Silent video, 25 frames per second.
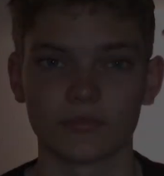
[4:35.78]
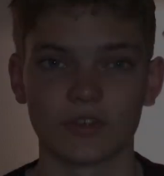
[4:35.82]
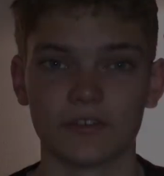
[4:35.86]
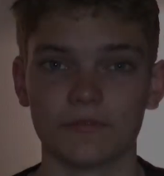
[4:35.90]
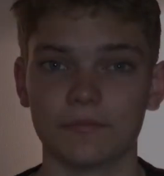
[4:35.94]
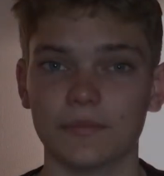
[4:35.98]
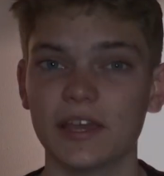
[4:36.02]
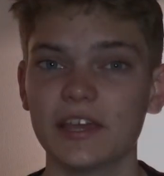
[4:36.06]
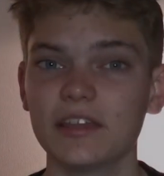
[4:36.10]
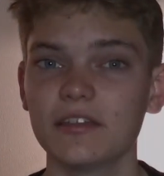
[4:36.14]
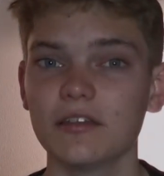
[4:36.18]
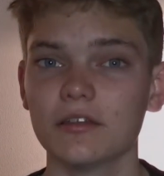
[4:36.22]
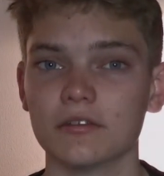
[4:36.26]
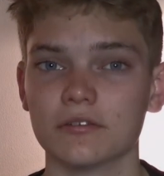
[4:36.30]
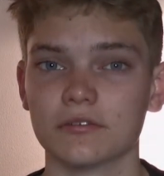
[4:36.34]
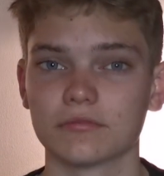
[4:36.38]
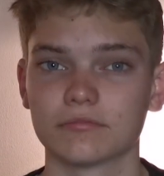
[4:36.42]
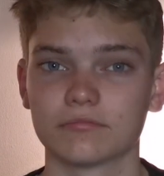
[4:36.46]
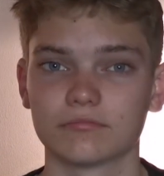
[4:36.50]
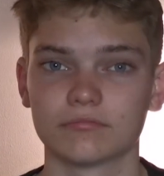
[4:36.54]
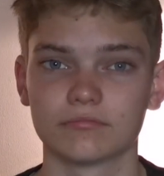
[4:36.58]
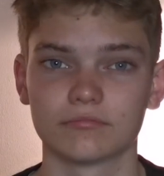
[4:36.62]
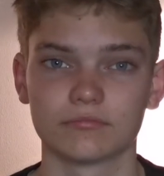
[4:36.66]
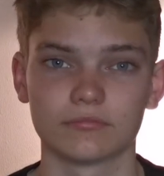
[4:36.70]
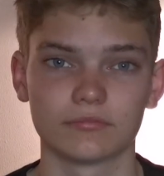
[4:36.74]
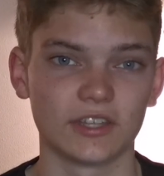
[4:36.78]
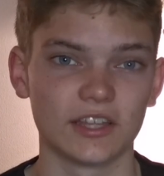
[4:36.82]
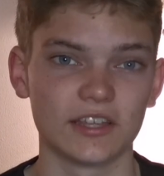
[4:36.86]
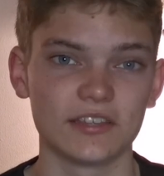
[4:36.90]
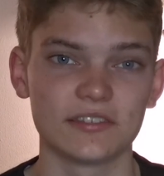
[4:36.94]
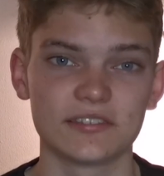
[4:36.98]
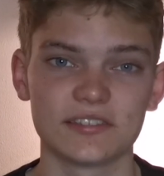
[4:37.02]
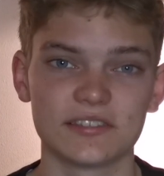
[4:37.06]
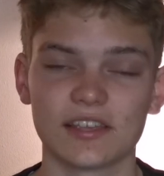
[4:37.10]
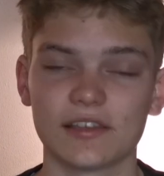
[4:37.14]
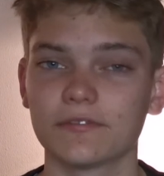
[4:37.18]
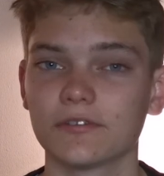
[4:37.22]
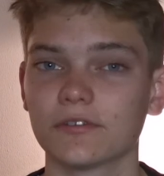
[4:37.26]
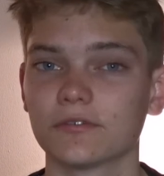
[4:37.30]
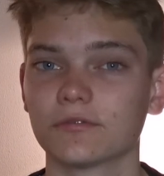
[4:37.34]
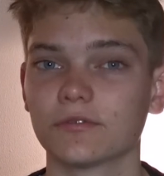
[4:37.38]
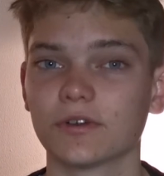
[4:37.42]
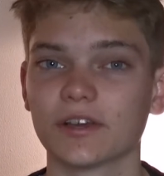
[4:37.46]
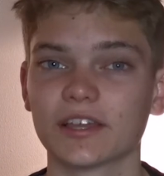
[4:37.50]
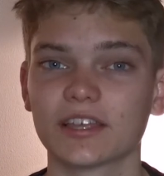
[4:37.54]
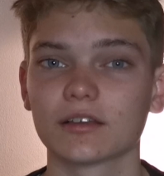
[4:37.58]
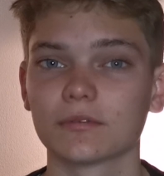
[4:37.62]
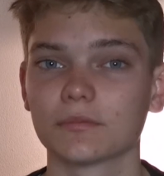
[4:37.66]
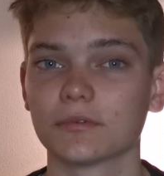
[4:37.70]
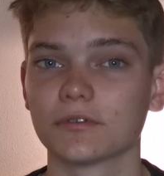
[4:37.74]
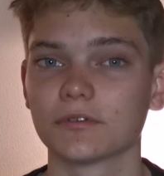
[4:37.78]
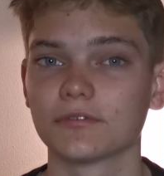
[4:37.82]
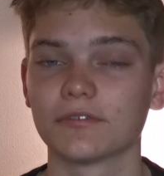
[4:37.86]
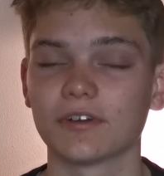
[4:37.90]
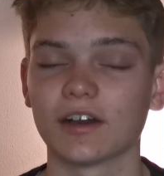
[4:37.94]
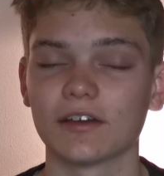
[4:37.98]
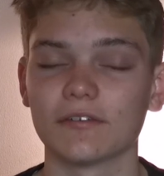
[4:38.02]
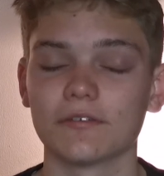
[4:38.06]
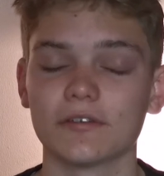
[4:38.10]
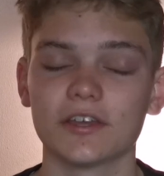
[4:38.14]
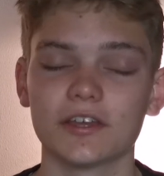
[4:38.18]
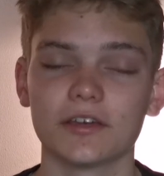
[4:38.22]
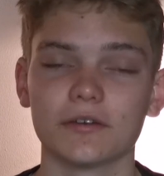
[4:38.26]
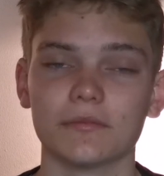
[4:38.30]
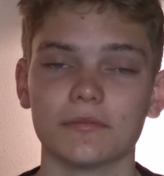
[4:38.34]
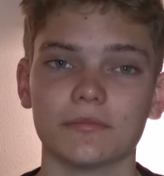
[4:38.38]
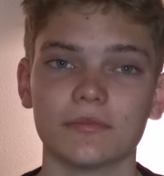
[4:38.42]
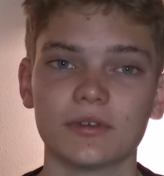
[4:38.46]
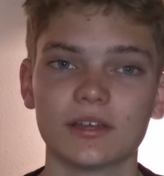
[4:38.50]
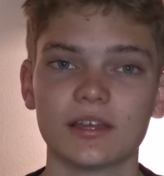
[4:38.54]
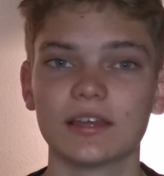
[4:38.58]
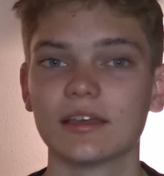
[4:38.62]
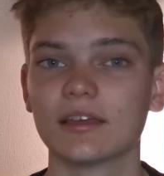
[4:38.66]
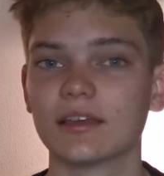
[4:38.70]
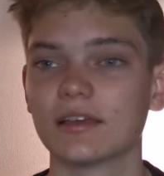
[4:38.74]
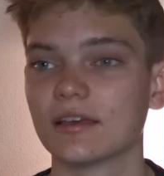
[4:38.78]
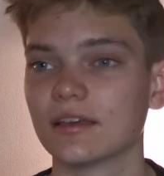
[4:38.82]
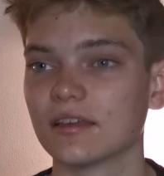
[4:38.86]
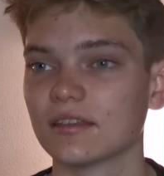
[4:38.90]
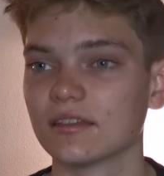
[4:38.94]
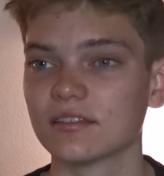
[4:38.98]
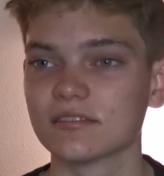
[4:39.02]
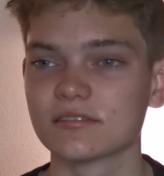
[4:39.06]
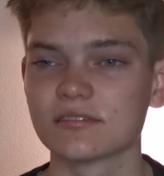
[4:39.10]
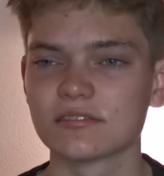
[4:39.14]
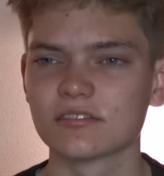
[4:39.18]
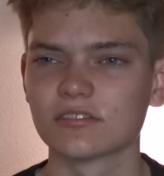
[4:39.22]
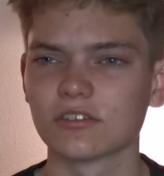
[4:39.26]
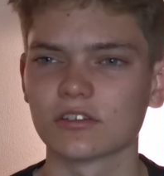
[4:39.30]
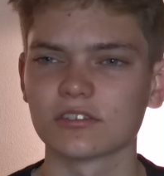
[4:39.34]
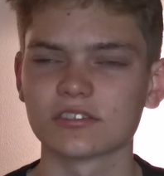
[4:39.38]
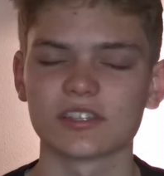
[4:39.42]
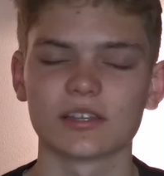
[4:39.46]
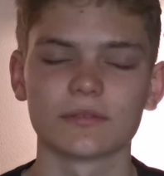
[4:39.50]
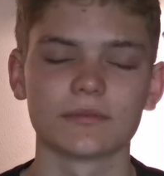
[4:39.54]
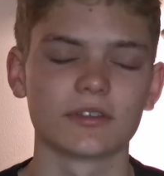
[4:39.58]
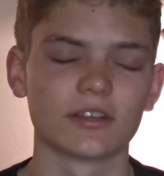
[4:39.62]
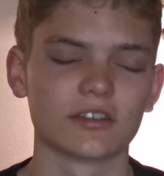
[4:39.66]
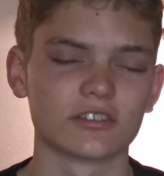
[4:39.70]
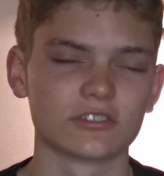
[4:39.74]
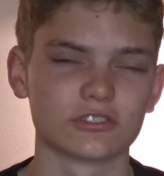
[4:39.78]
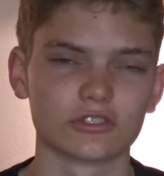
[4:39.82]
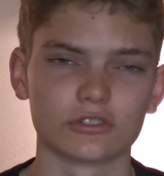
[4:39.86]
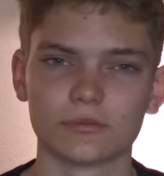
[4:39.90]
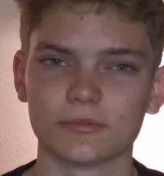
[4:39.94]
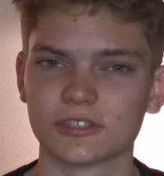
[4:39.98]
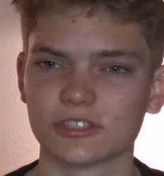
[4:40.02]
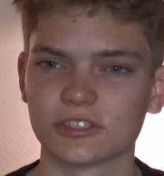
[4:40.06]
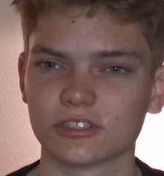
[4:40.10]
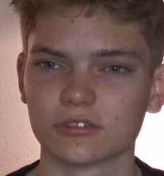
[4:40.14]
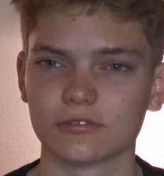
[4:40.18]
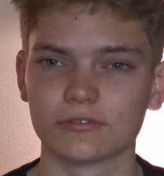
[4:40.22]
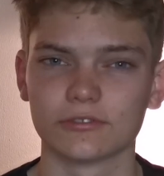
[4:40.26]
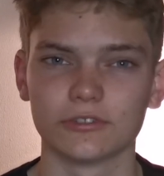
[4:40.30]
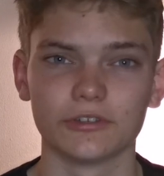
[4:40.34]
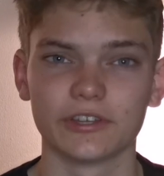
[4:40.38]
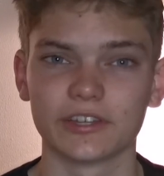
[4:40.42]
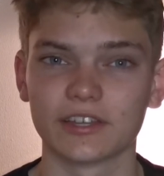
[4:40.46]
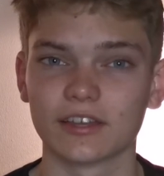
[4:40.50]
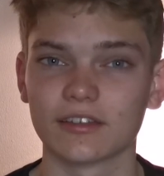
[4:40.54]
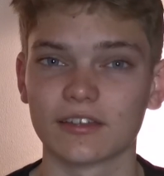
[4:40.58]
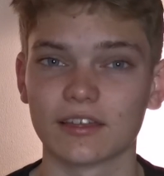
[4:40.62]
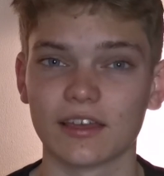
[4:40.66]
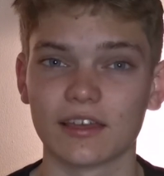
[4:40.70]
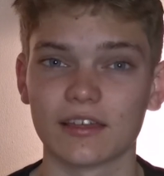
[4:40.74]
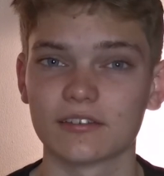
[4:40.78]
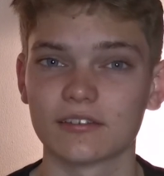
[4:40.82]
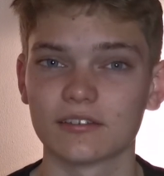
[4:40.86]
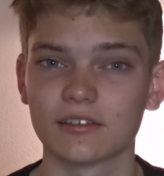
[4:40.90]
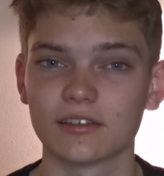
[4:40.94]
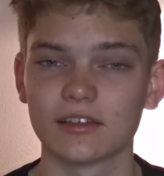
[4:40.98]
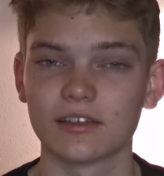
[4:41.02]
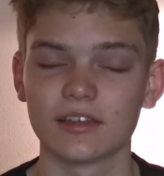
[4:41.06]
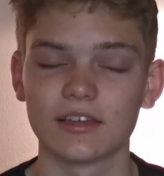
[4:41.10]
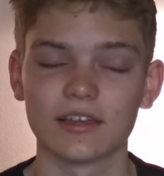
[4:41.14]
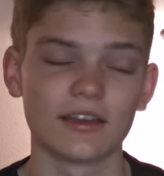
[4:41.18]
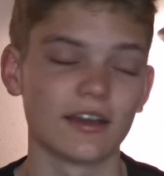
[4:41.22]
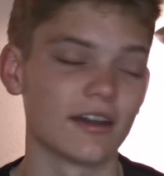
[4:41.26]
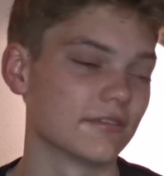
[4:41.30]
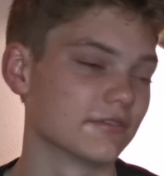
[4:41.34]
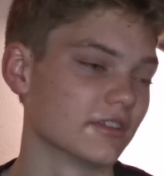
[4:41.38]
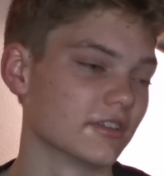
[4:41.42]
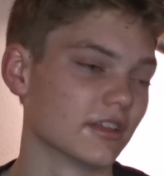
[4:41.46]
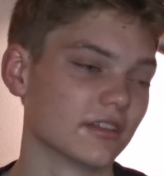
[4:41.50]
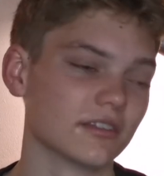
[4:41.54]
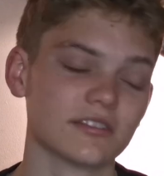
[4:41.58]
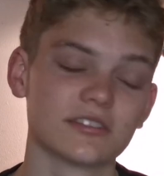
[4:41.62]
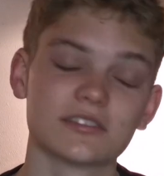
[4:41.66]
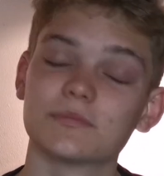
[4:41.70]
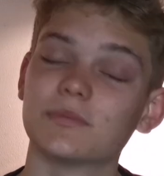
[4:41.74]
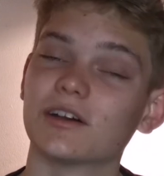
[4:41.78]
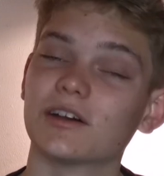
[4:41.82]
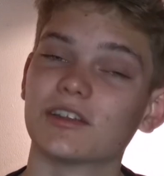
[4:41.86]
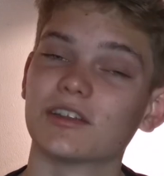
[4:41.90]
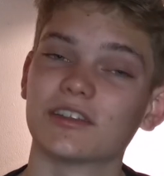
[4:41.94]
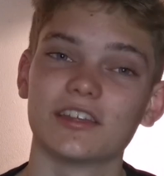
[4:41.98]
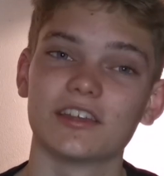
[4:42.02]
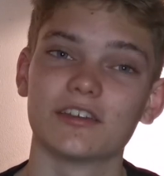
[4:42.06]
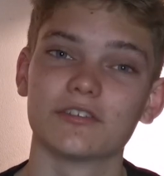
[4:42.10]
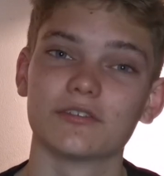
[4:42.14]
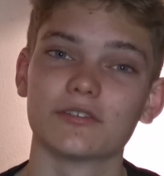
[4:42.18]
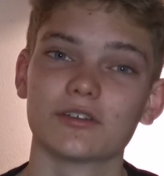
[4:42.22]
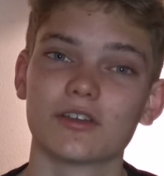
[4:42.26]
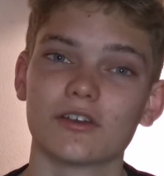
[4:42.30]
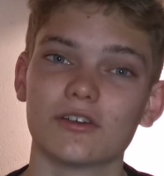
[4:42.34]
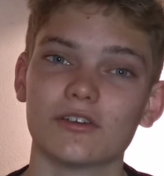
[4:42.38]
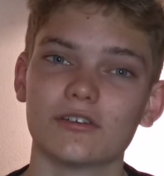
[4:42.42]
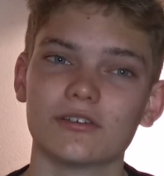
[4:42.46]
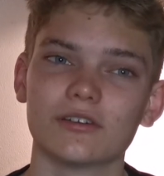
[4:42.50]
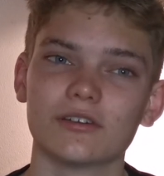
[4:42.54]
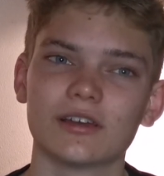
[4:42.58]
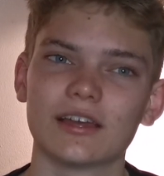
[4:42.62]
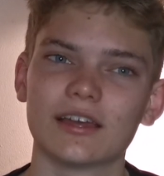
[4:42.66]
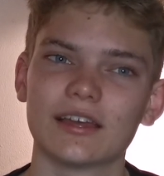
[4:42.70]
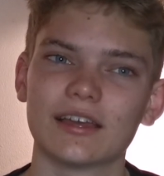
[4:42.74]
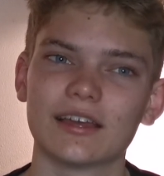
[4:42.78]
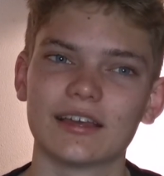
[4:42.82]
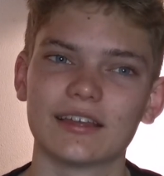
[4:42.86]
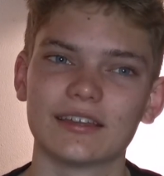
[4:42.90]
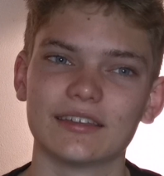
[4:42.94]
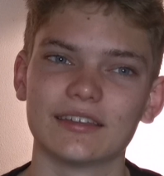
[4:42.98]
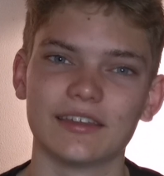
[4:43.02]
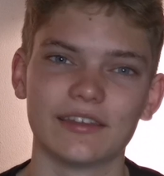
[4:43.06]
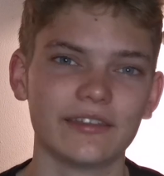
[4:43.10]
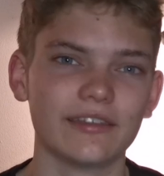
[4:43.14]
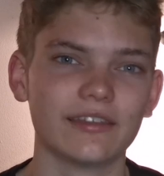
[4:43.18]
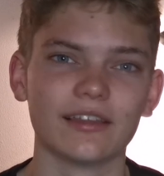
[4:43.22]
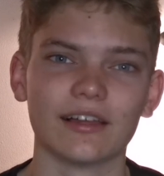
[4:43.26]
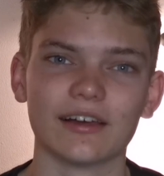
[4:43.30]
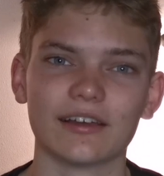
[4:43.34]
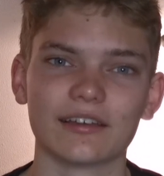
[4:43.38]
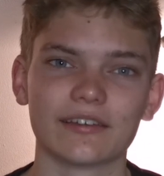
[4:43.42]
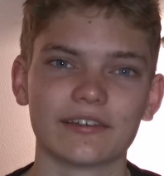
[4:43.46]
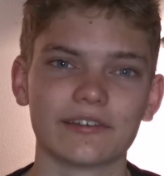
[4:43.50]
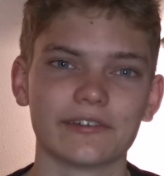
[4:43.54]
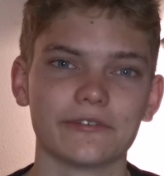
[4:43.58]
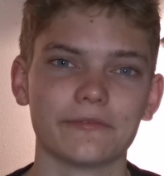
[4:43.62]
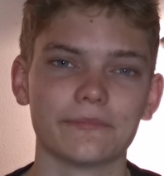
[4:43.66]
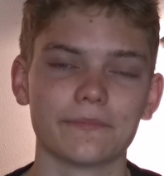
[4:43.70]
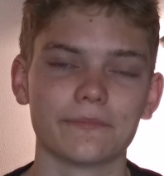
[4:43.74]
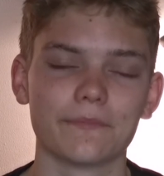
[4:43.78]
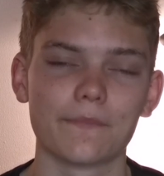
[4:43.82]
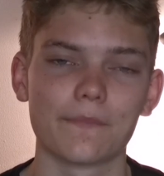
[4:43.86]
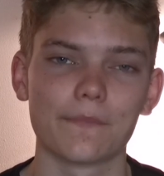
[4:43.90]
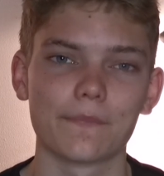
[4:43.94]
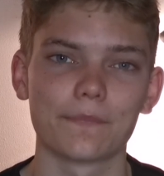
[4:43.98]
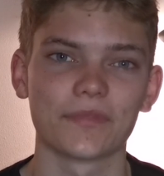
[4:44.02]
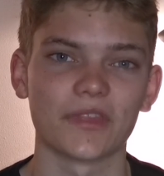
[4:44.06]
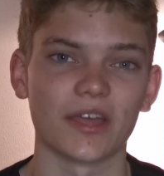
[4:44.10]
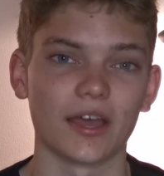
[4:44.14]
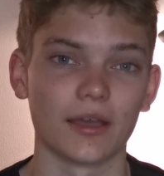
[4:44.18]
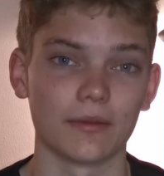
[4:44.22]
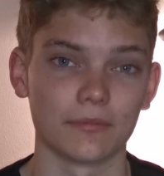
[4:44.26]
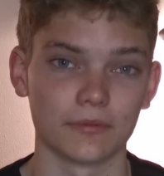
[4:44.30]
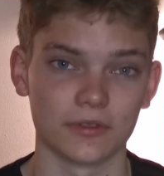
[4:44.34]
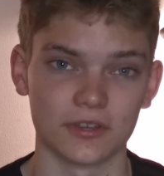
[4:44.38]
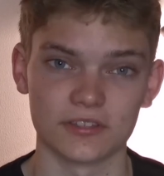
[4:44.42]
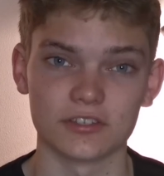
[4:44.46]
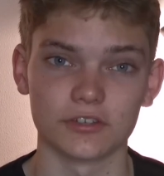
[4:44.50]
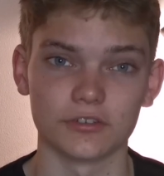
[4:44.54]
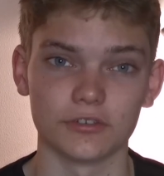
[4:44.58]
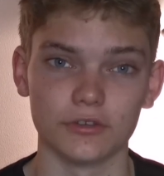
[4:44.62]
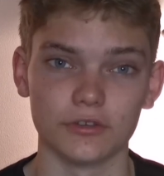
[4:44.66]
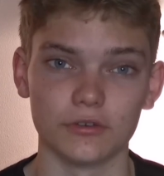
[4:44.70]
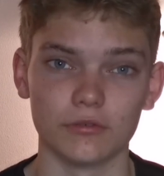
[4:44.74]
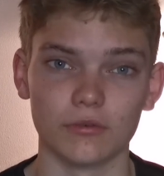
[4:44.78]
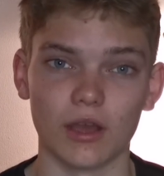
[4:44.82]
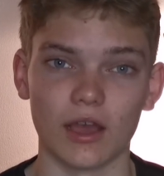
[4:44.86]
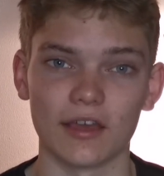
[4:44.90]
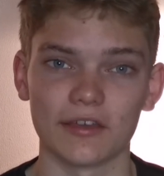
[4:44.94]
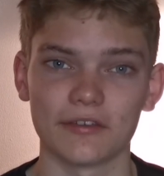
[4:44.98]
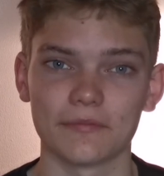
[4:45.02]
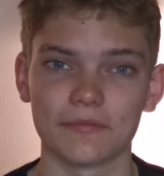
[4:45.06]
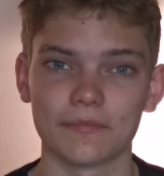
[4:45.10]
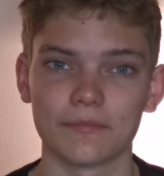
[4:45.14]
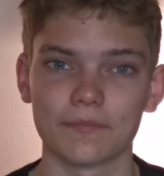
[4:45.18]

Made it. Day 7 of waking up at 5 a.m. This is not something I saw myself doing again. I've done this about a year ago. Didn't like it. I'm going to tell you why.